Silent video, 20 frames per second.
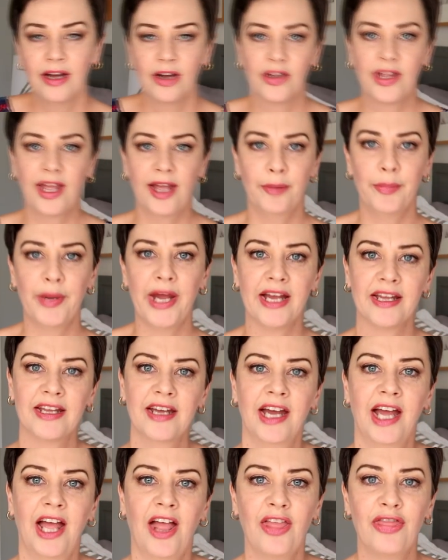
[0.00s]
Okay, I'm back.
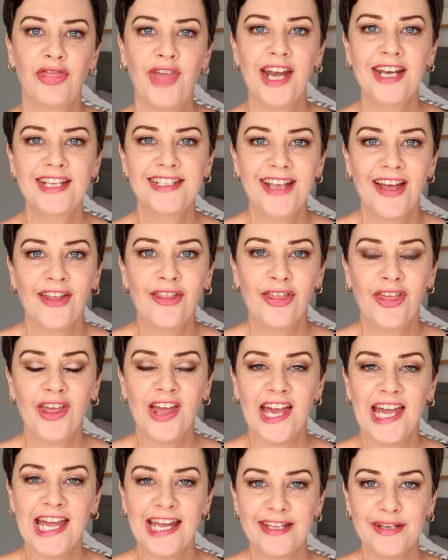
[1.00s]
That is the other thing
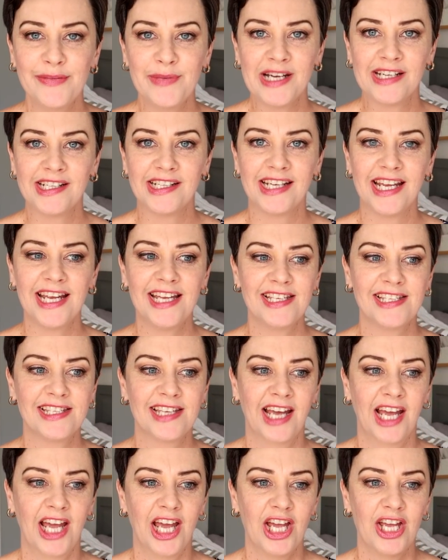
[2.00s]
I hate about it is
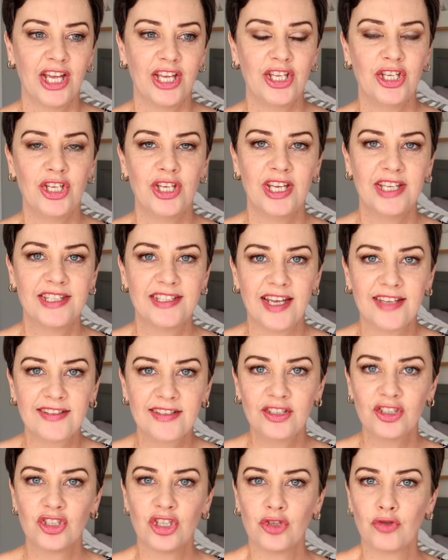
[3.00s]
it
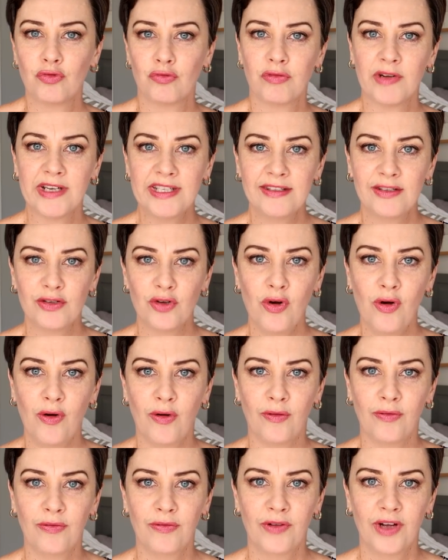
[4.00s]
doesn't just rinse
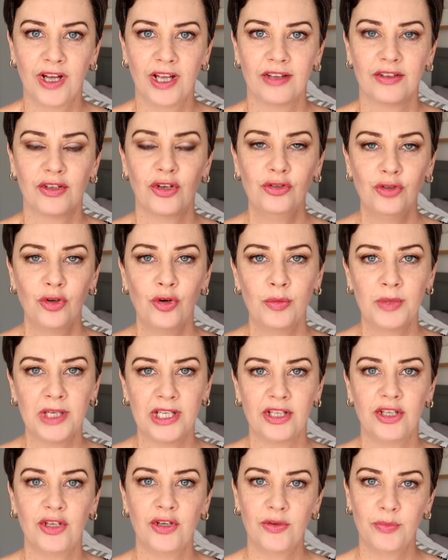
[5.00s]
off. So
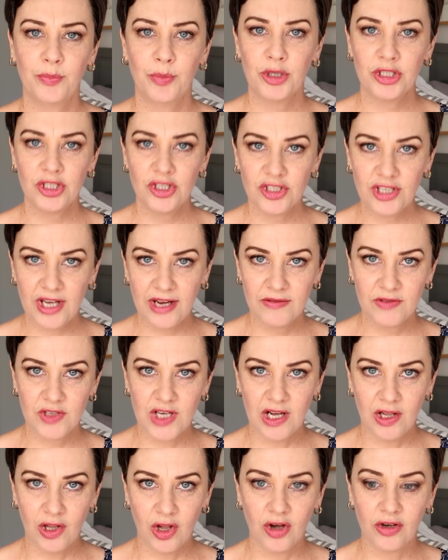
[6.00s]
normally you put your shave
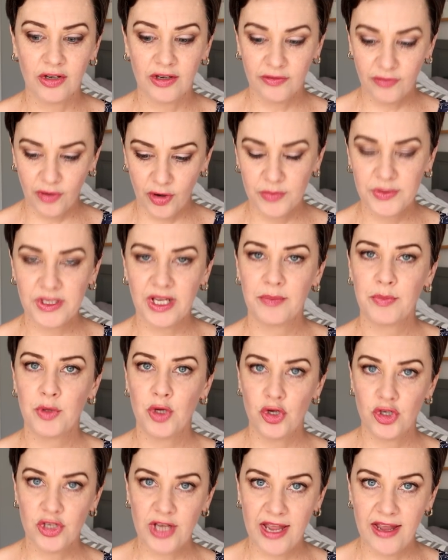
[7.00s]
gel on, it foams up,
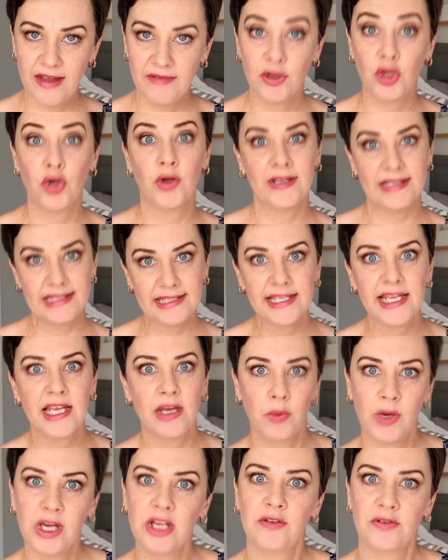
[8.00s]
you shave, you can see
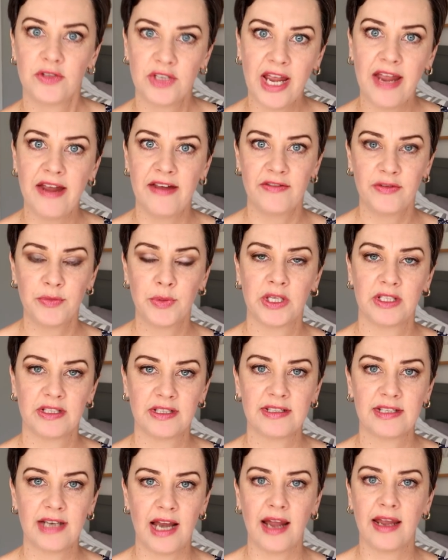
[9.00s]
where you've shaved because
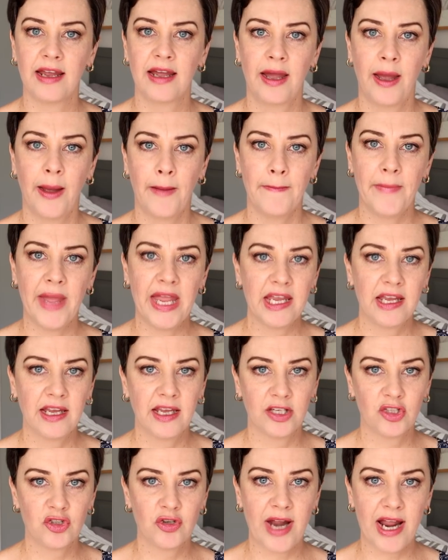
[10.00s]
it's like making
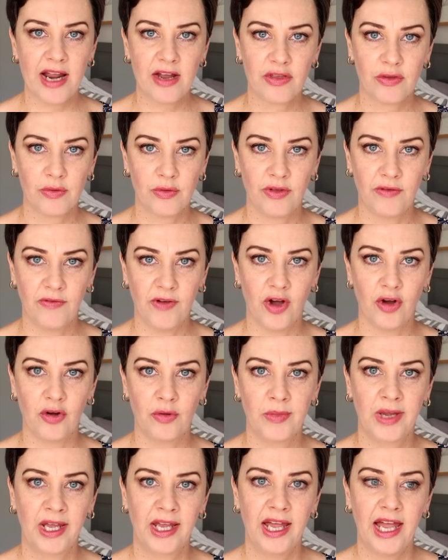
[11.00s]
a track through the
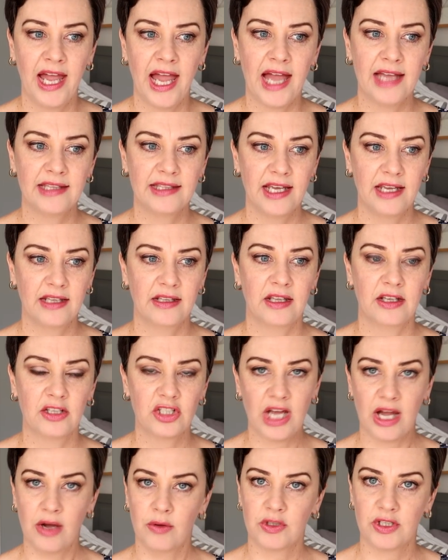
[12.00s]
foam and then the
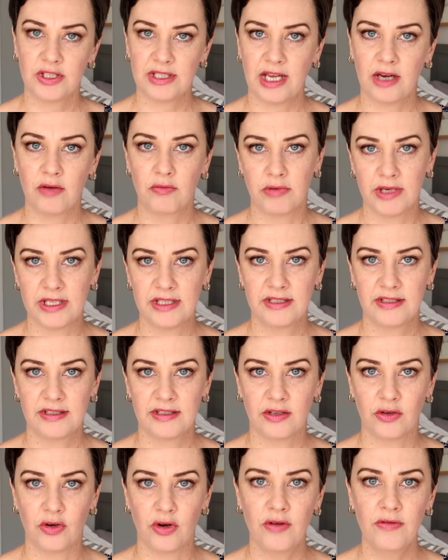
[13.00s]
shower just like rinses
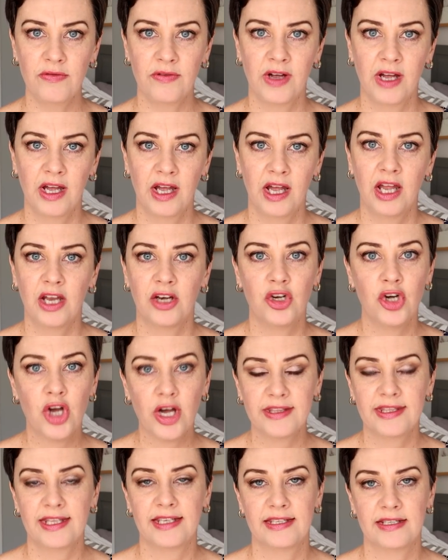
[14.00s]
it off.
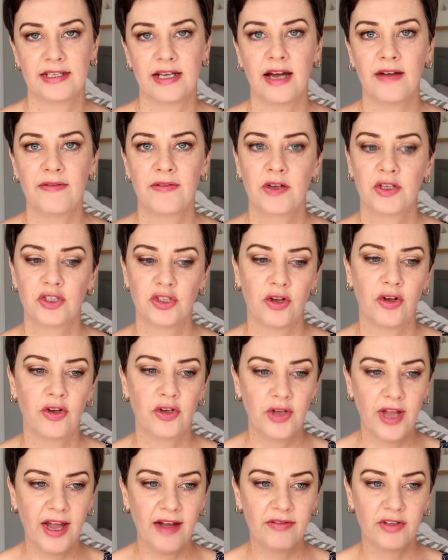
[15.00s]
Not this stuff. So
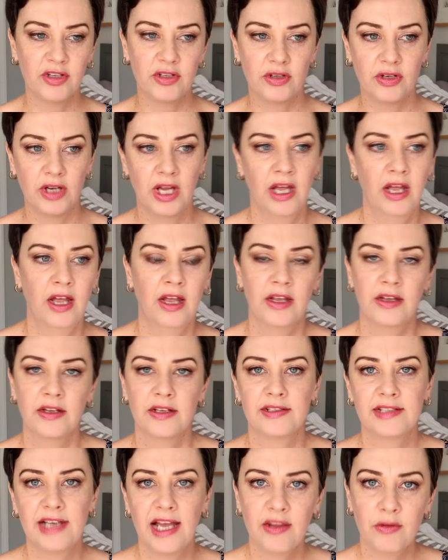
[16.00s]
you have to
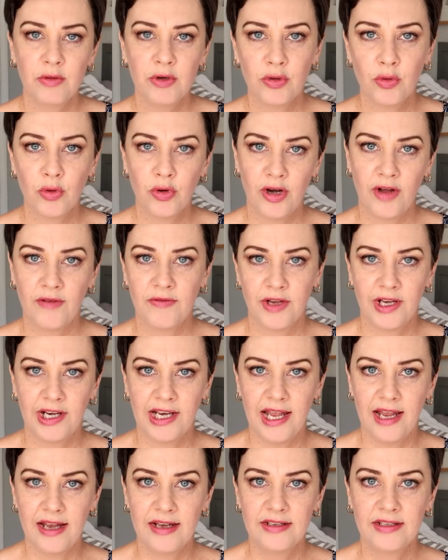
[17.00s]
slather it all over your
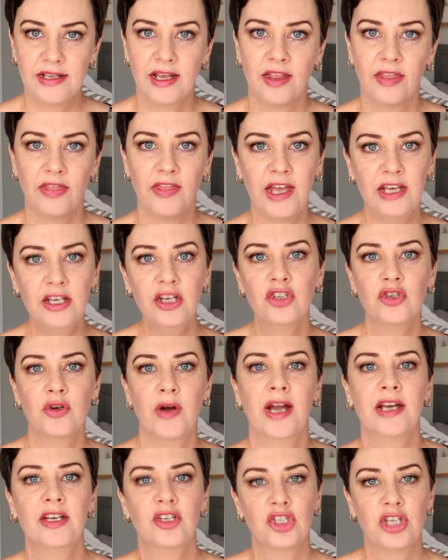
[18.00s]
legs, then you
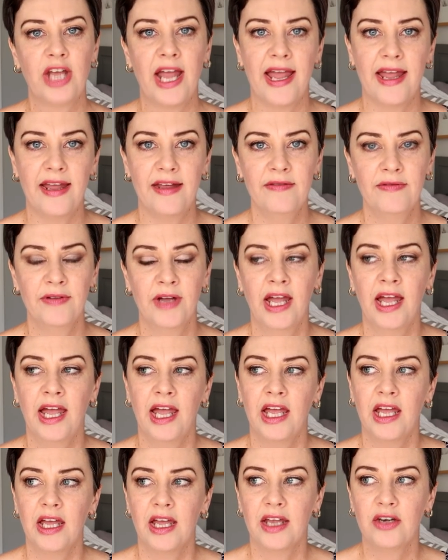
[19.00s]
try and shave
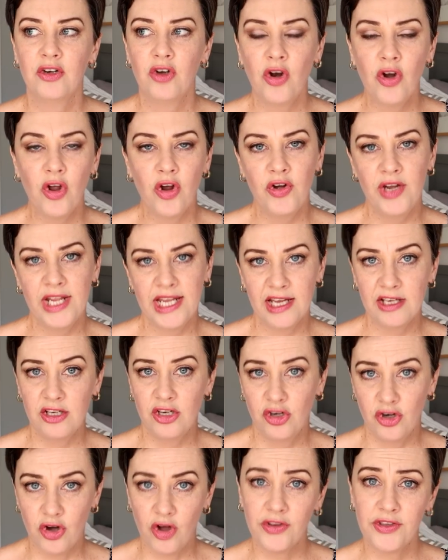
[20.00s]
not only can
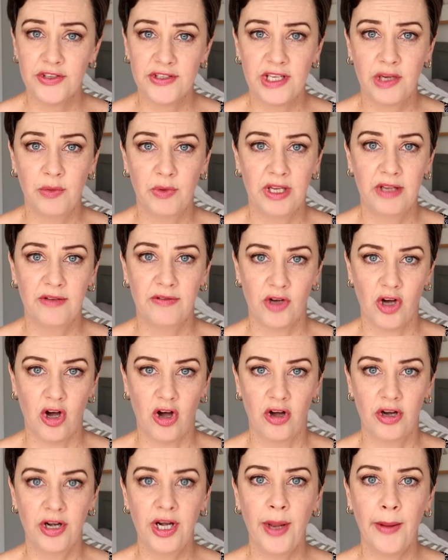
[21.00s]
you not see where you've
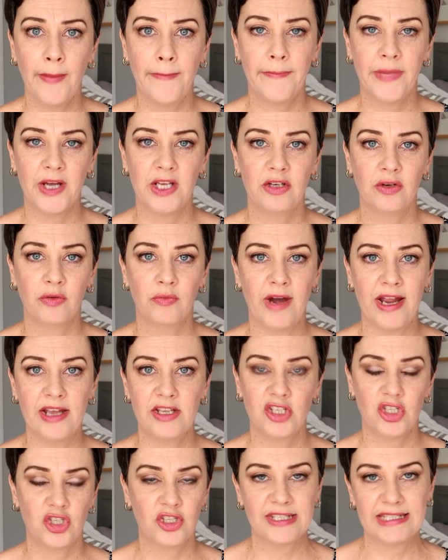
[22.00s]
gone, but your
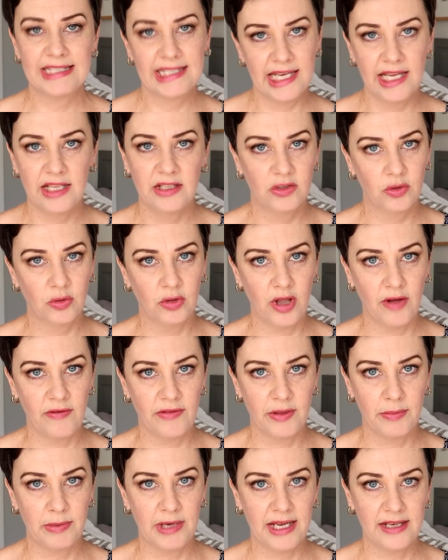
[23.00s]
razor just skids all over
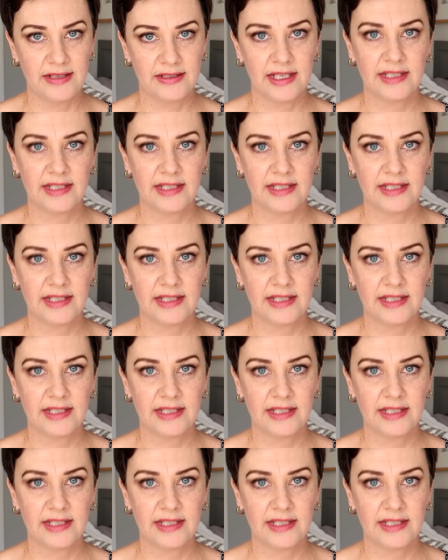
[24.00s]
the place.